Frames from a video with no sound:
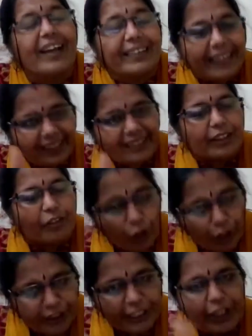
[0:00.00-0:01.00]
Then
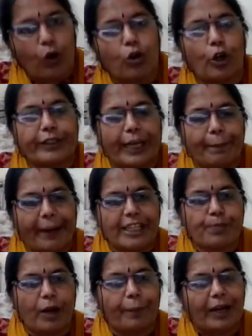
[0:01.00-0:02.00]
once the nucleotide
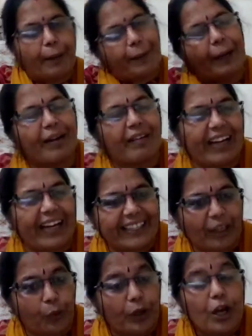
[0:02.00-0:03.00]
binds properly, primer will get
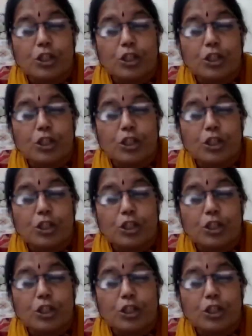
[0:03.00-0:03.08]
out.